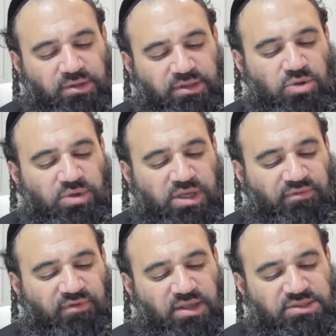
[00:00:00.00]
that you
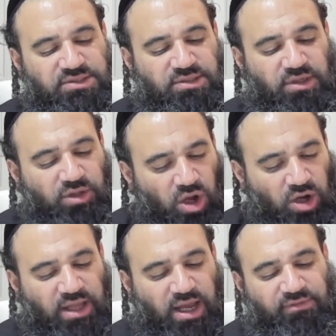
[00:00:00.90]
give us
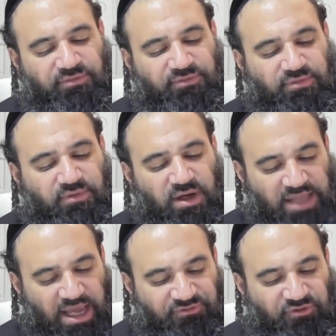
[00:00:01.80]
long life, a
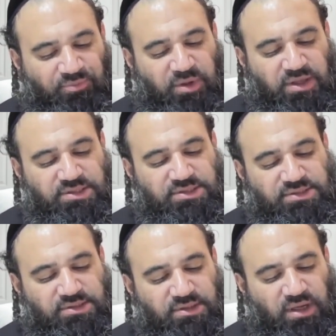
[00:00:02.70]
life of peace,